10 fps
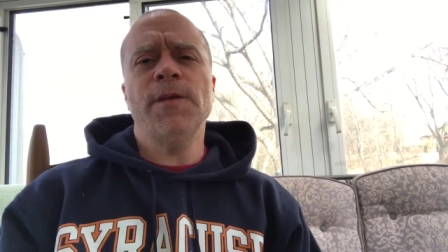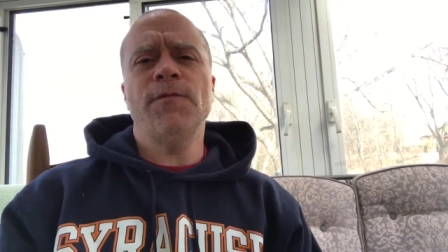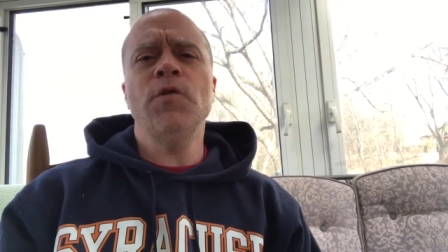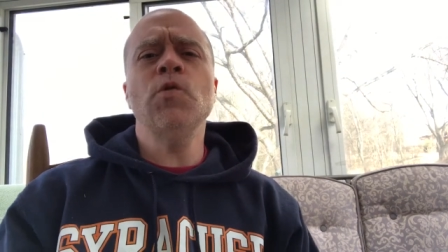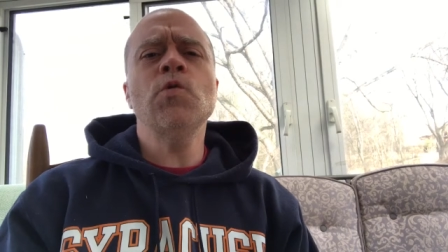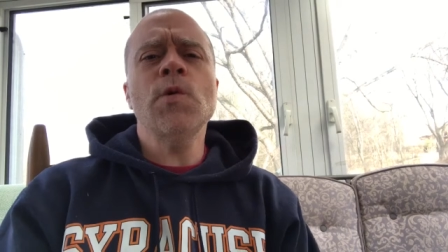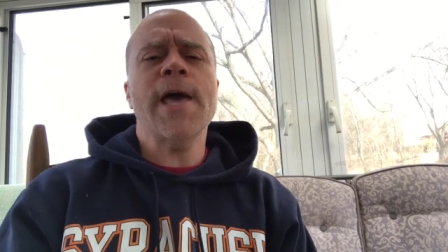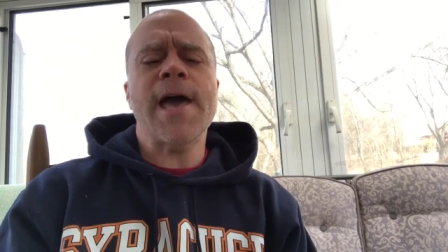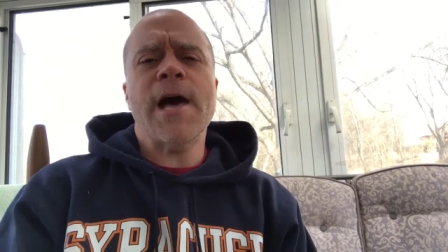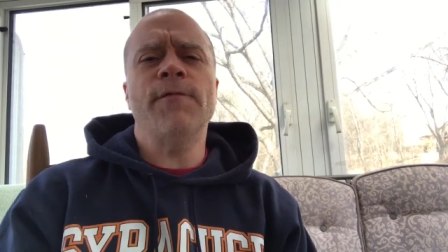
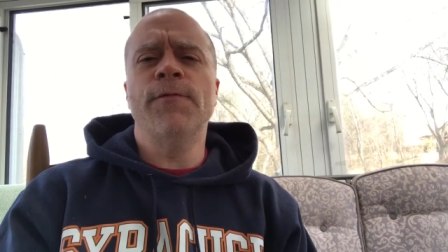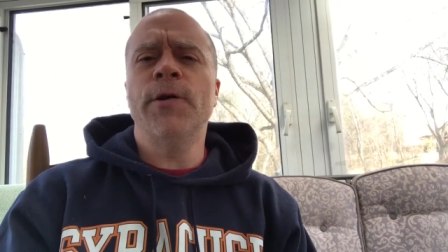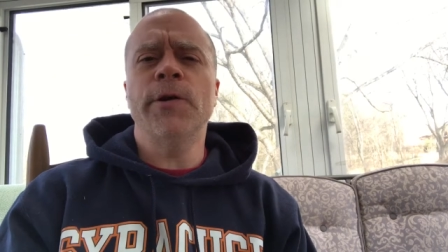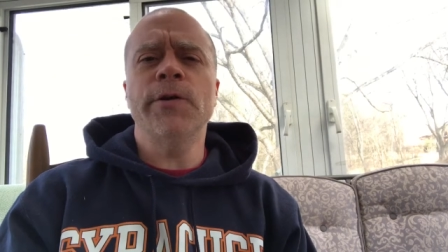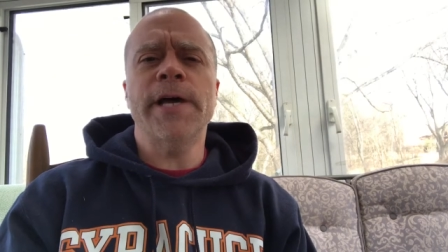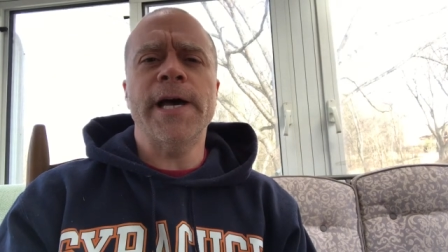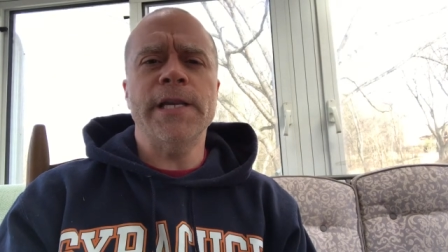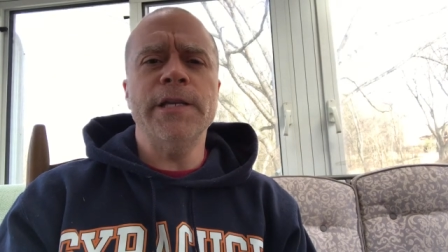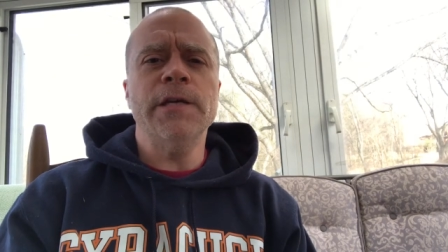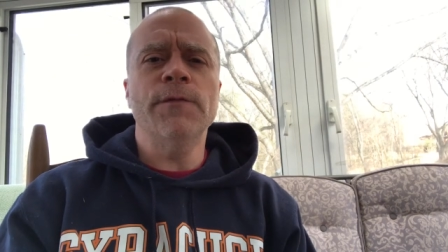you have a very good
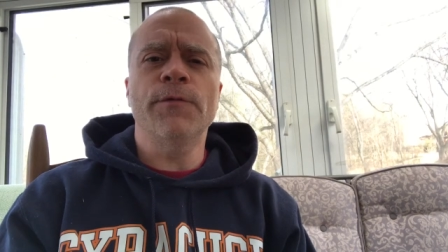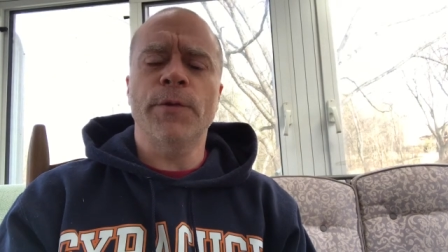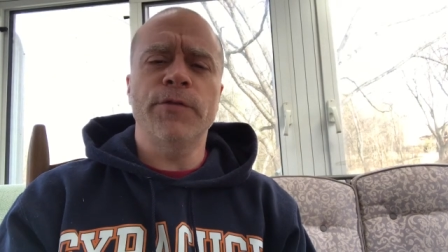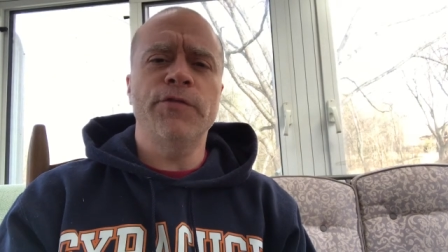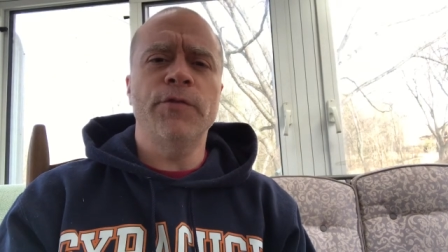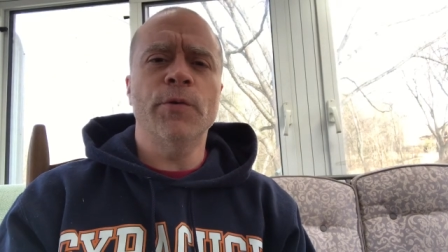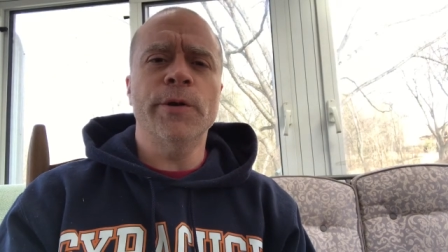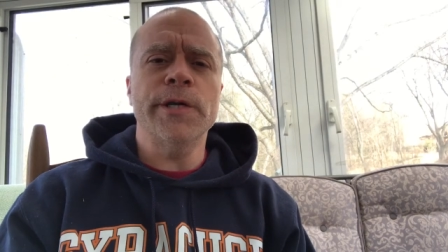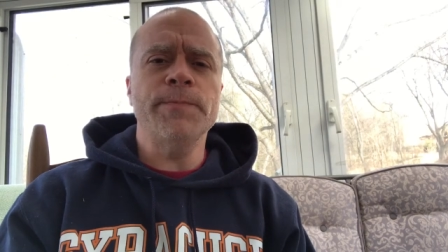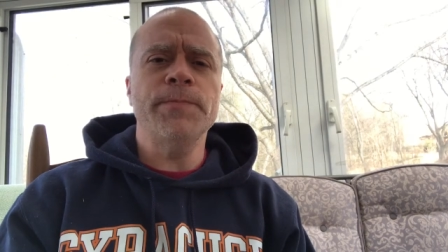idea for a
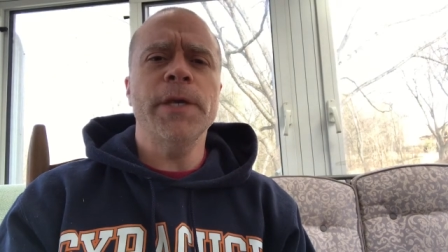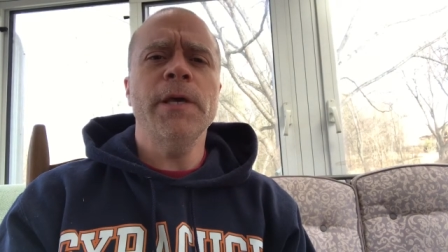story,